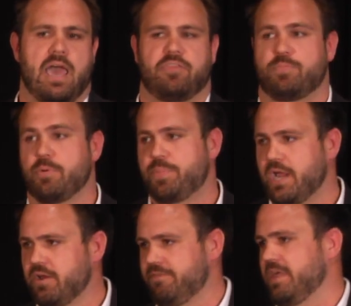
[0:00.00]
And they're
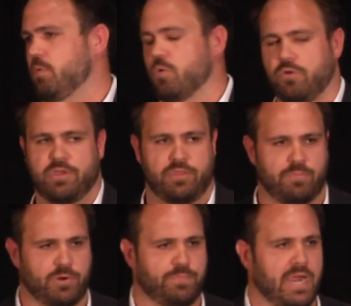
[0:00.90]
preparing for that world. They're
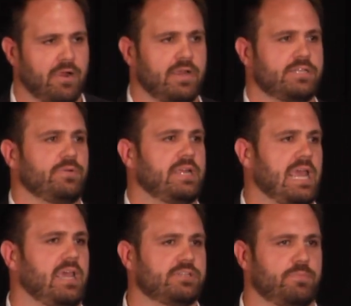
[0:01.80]
preparing to
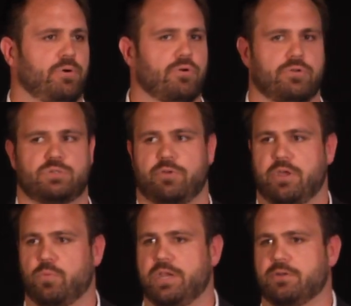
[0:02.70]
engage on portals where
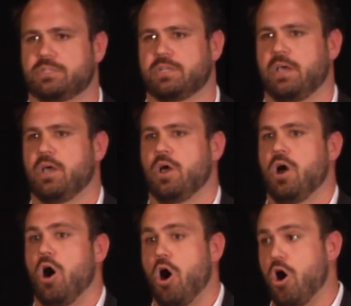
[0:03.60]
their readers
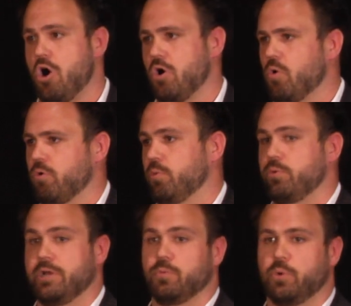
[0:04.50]
are or the
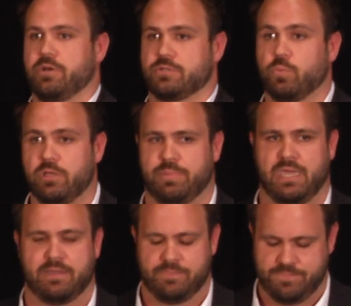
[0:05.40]
readers will be.